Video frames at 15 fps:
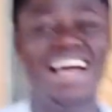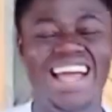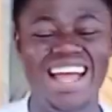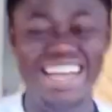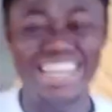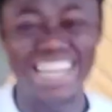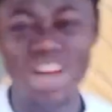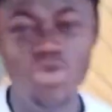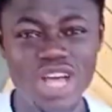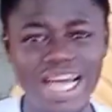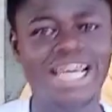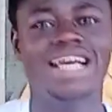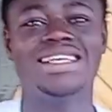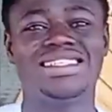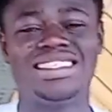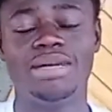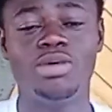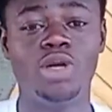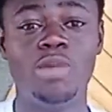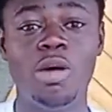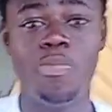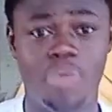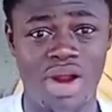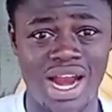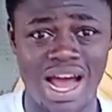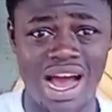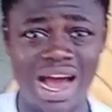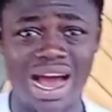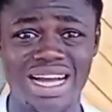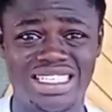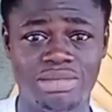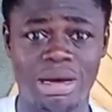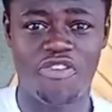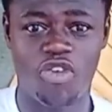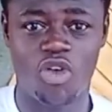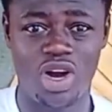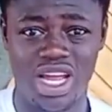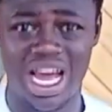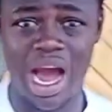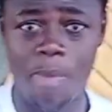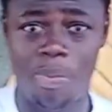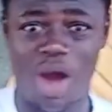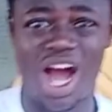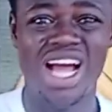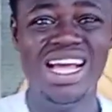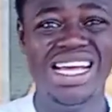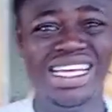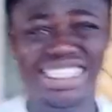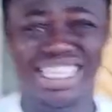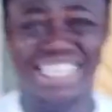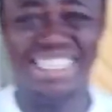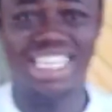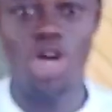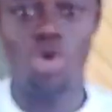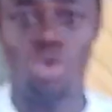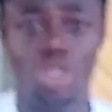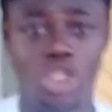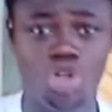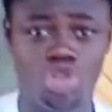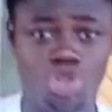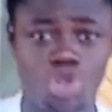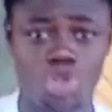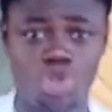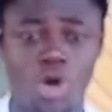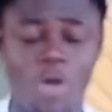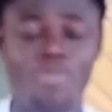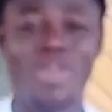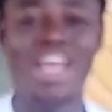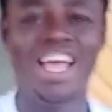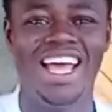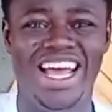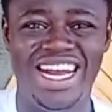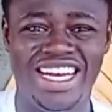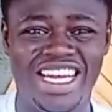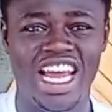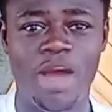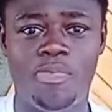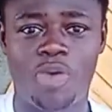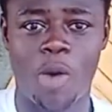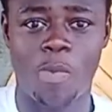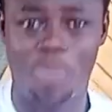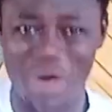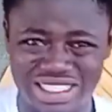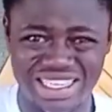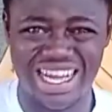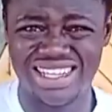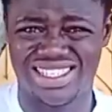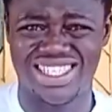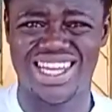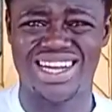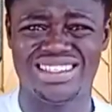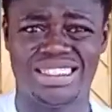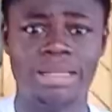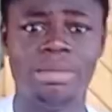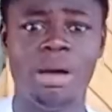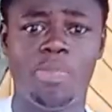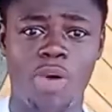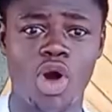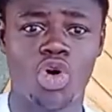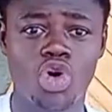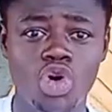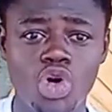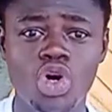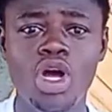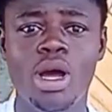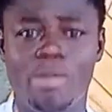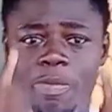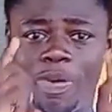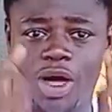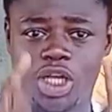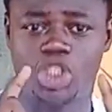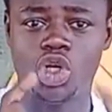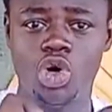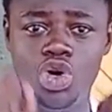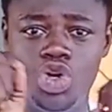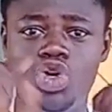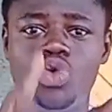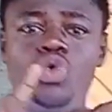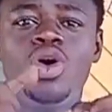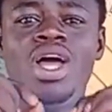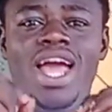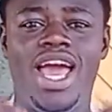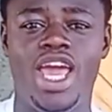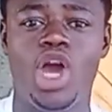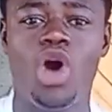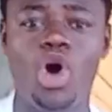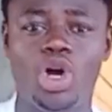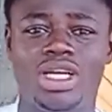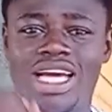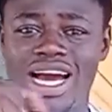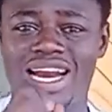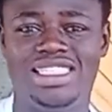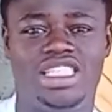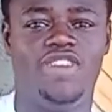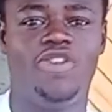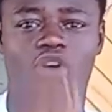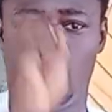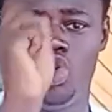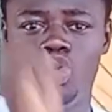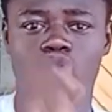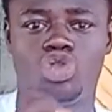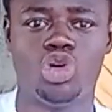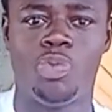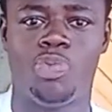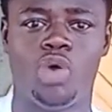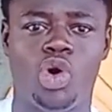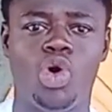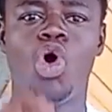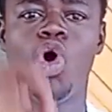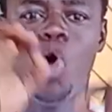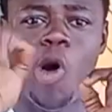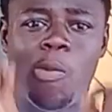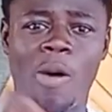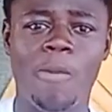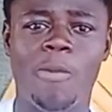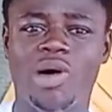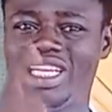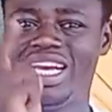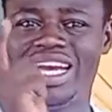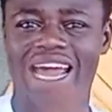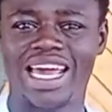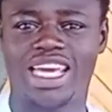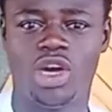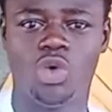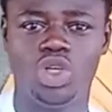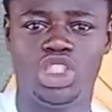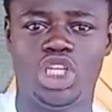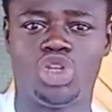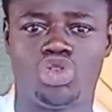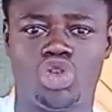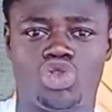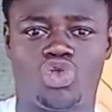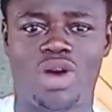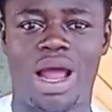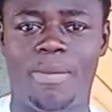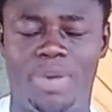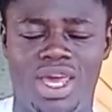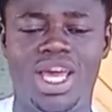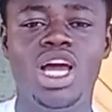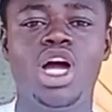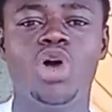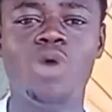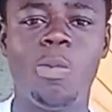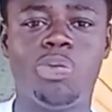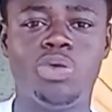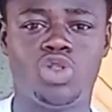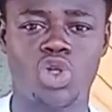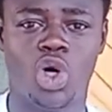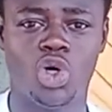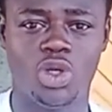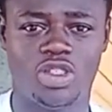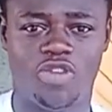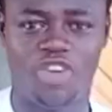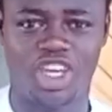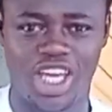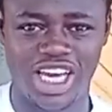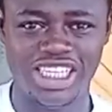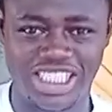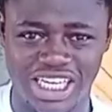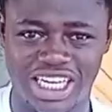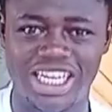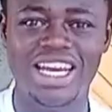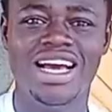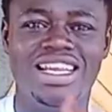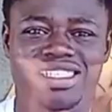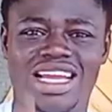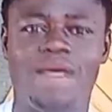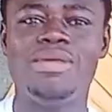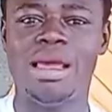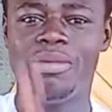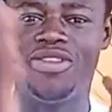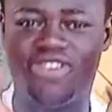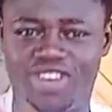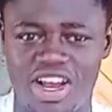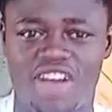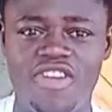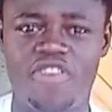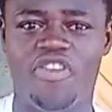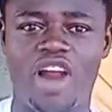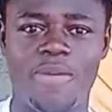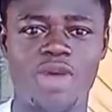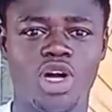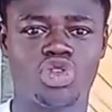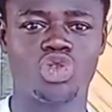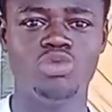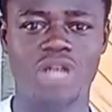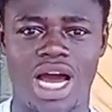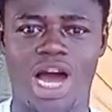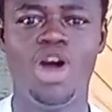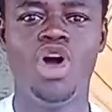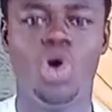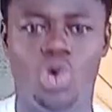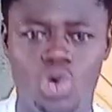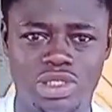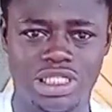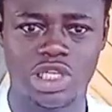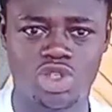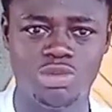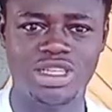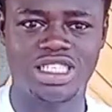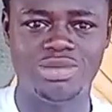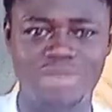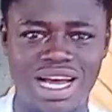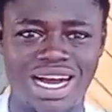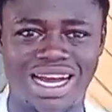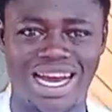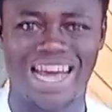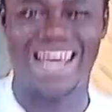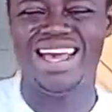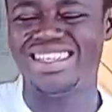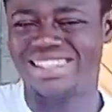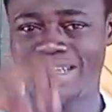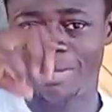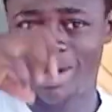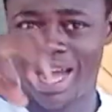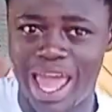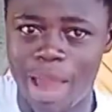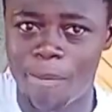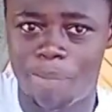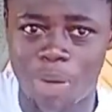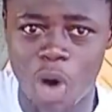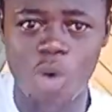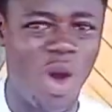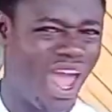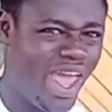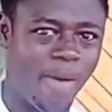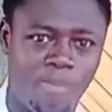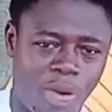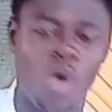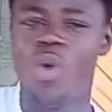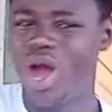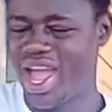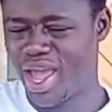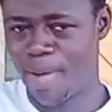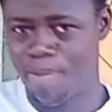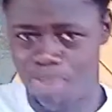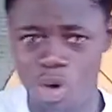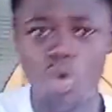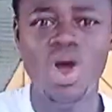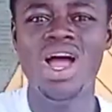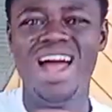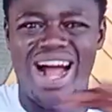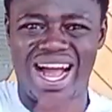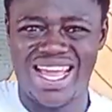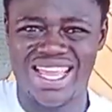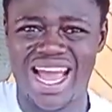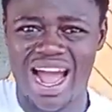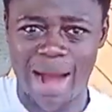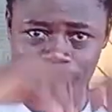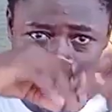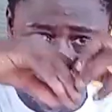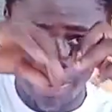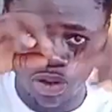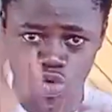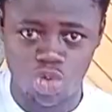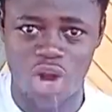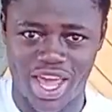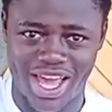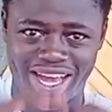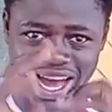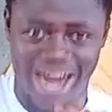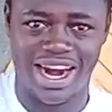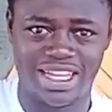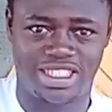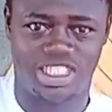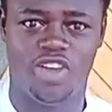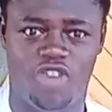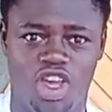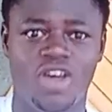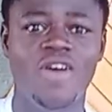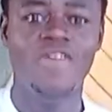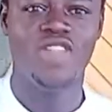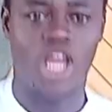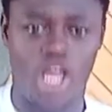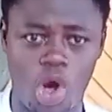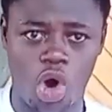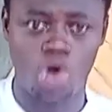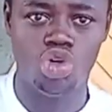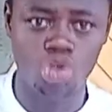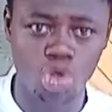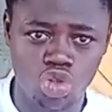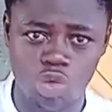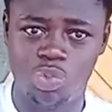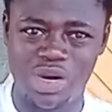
And every and Semu be Brina at my folly upper. Yet they are on Dots or Sunum. And the Emperor Pat Ansan and Send the Bell Guru, a patch on you, and on Ghana TV on YouTube. Open body, like, you share, subscribe it. We'll put on notification. Send a DM to every filler of YouTube now. On Sasubit Miaka and Semuna Ebo. And now I'm about to do a Ghana TV on YouTube.